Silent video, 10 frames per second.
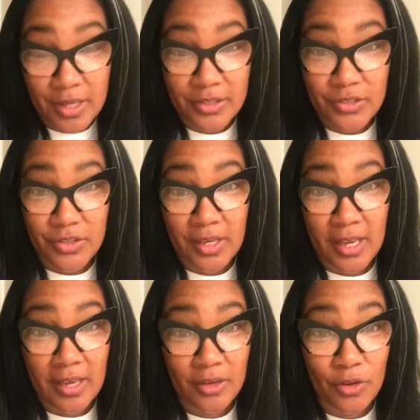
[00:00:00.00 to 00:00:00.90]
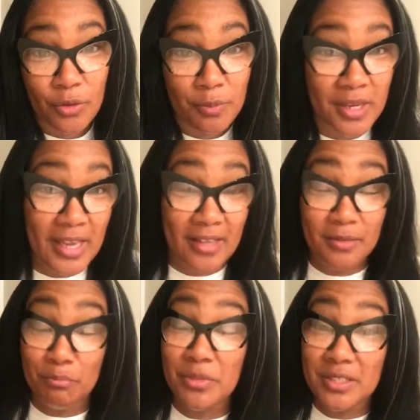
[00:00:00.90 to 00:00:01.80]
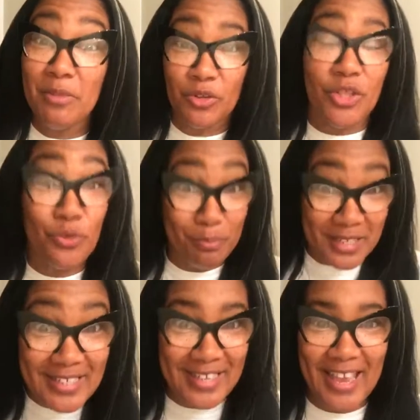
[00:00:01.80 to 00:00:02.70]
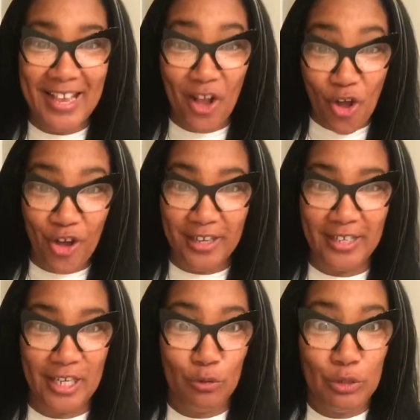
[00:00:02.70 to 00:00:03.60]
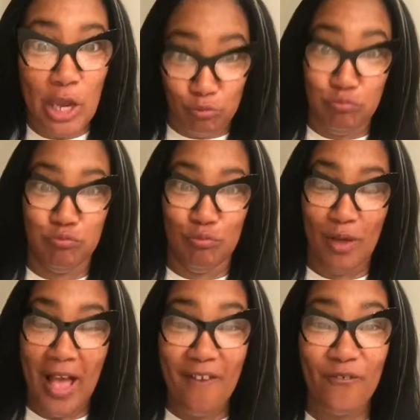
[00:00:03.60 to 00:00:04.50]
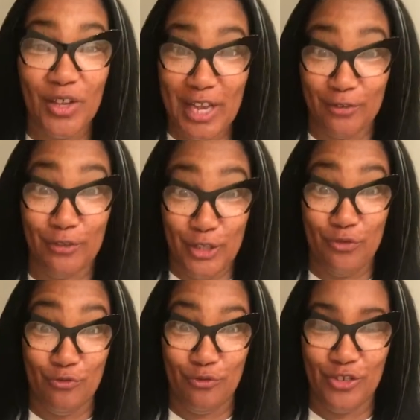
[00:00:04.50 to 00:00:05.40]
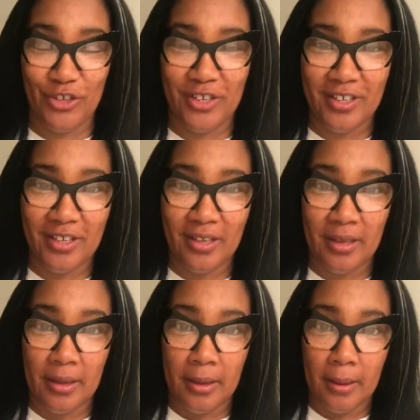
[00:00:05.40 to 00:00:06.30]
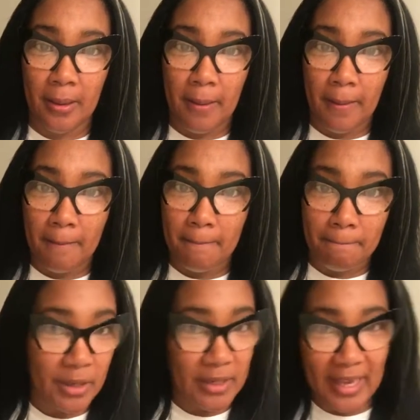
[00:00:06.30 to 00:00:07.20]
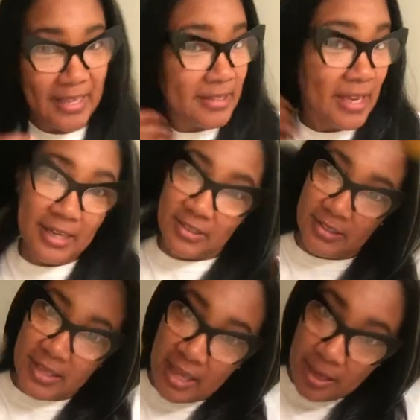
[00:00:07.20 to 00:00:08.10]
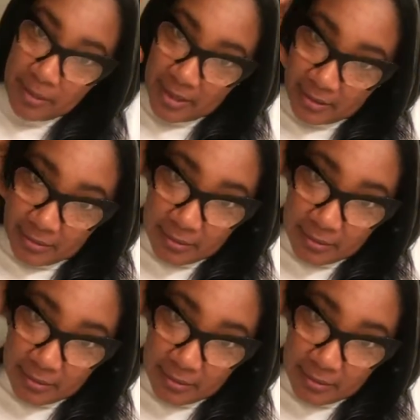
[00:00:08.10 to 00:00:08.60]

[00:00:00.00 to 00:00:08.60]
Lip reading: yesterday, and the humidity had caught it, and it was like, whoosh, I felt like it was huge. But last night I just came in,